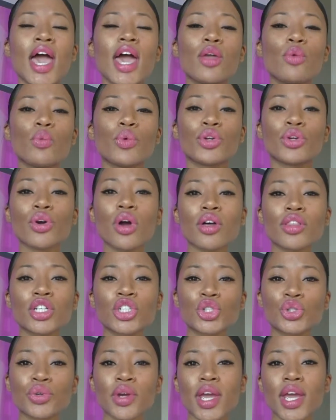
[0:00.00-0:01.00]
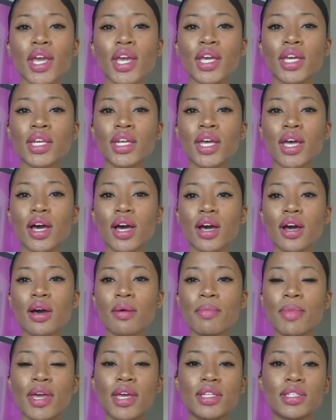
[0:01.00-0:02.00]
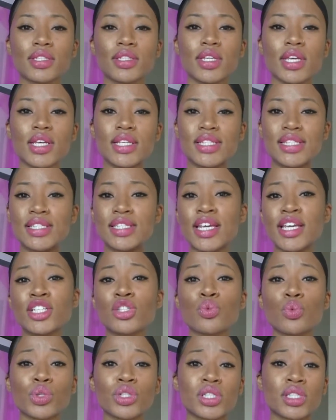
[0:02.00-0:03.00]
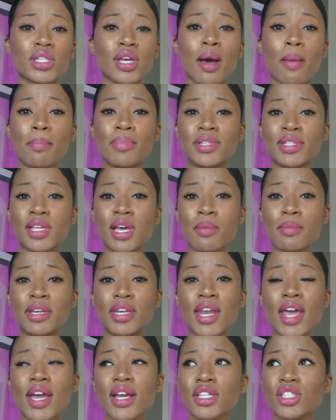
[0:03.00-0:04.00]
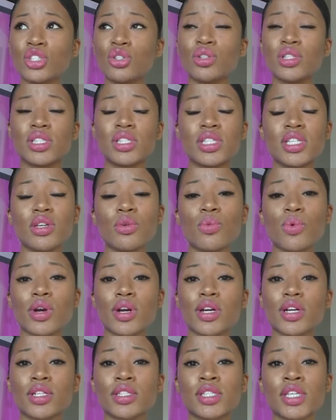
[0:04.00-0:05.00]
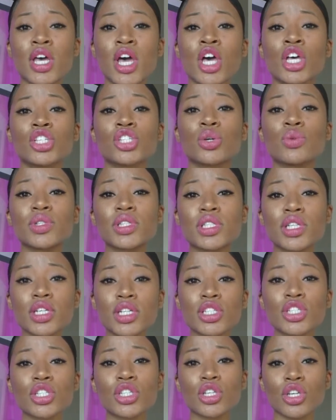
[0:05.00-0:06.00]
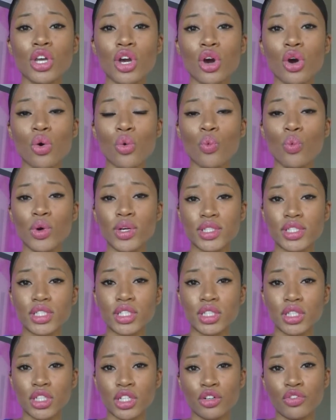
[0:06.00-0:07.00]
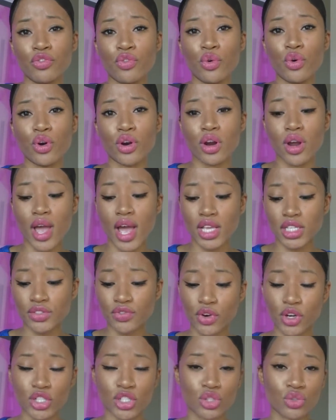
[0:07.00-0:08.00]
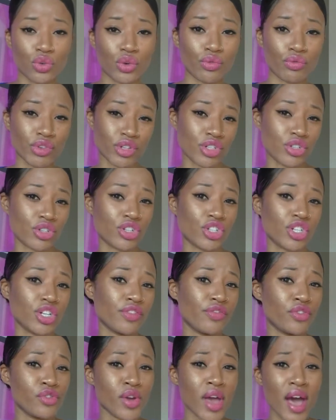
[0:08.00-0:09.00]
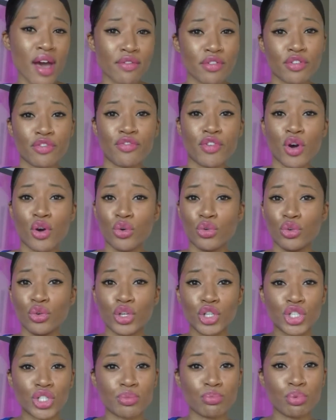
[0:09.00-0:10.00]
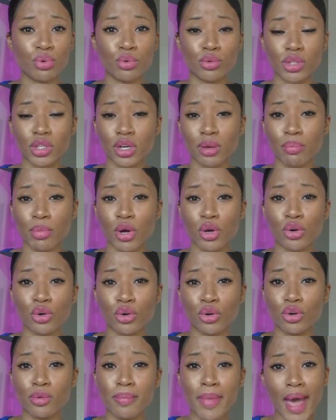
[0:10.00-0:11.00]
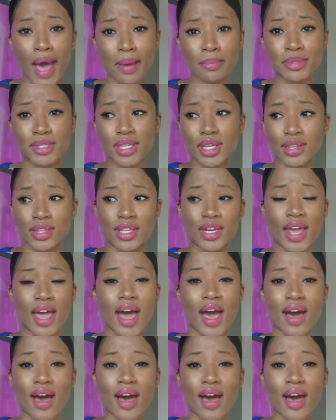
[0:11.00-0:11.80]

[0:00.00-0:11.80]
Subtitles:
And when you're on the train, it states which stop is coming next. You can see words, so it's good to know what to look for as far as doing research. And if you have a phone, you can just pull it up on Google Maps and then